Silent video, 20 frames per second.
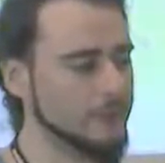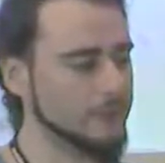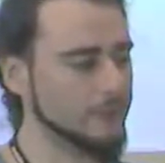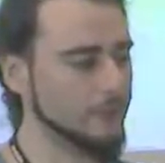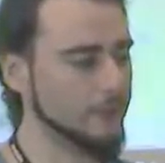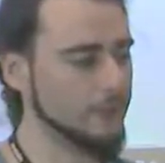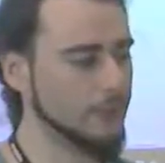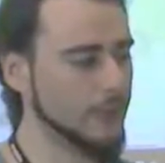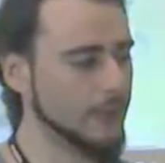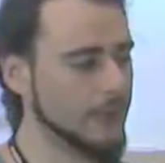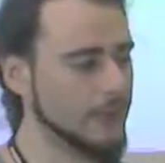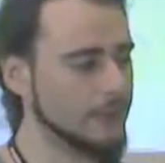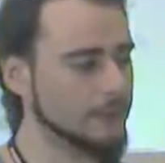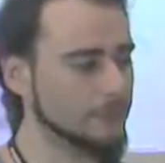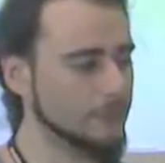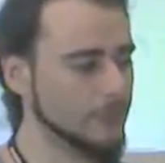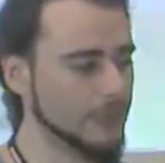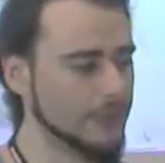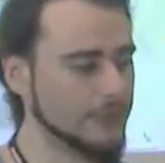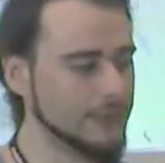So I
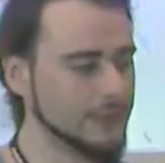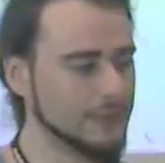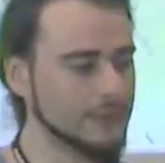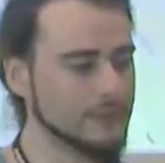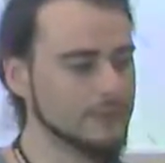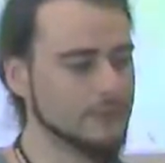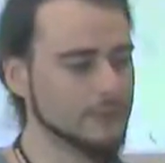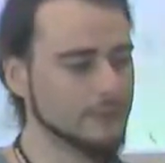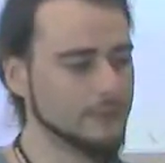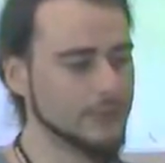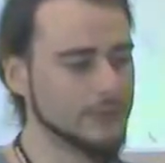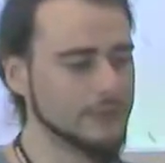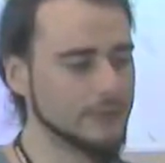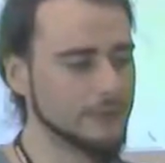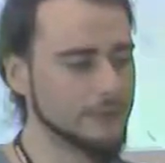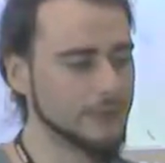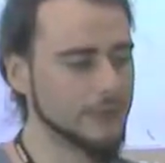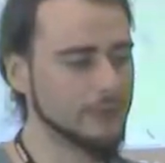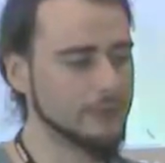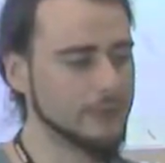explained a little bit
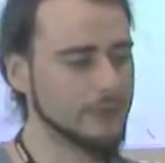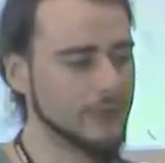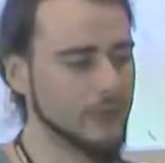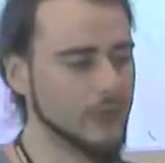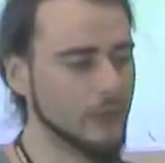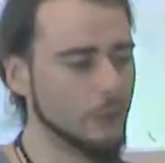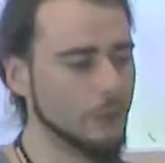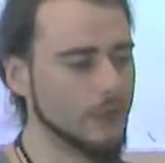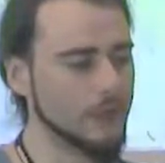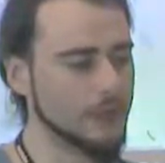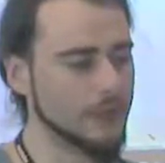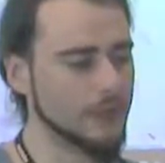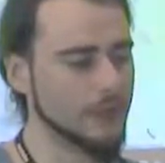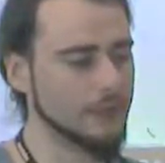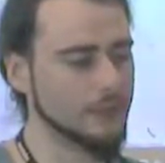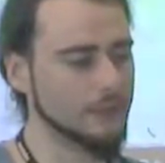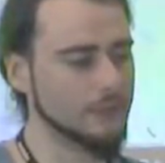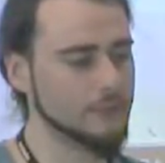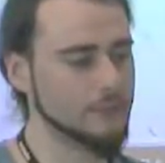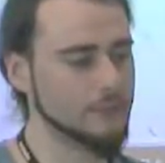about how we can